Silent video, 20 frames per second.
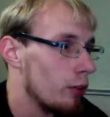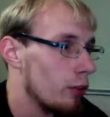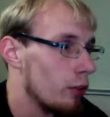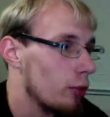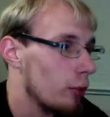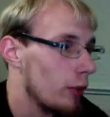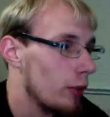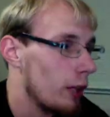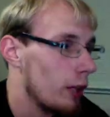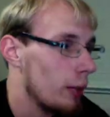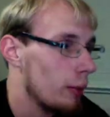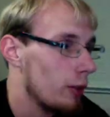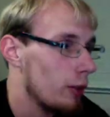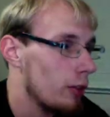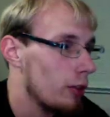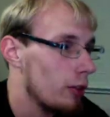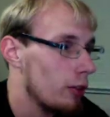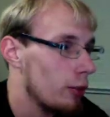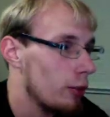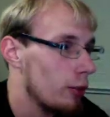So what I'm going
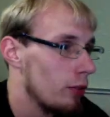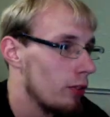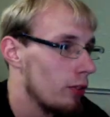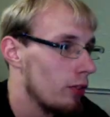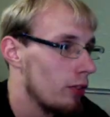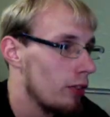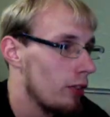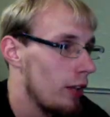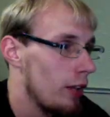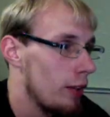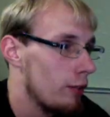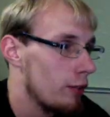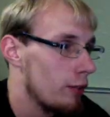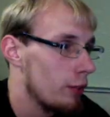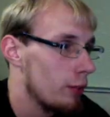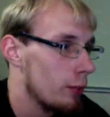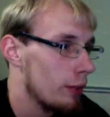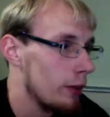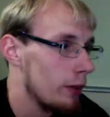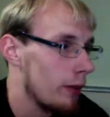to do is, instead of
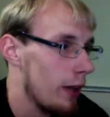doing